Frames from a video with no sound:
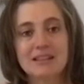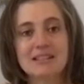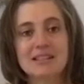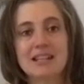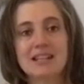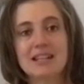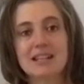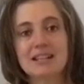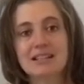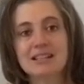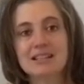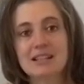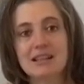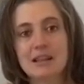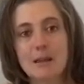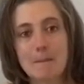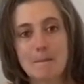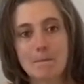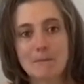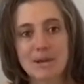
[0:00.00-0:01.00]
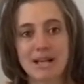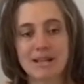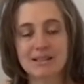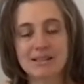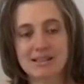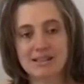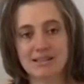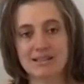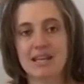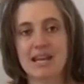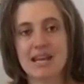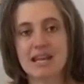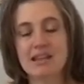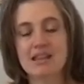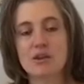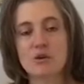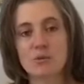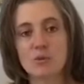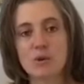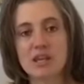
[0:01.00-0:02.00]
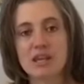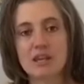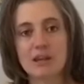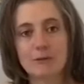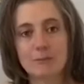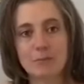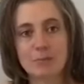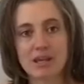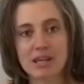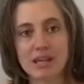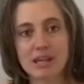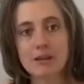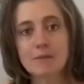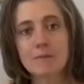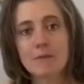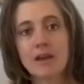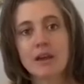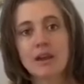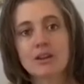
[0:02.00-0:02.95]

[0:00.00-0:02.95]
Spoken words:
to get us in the best state that we can be,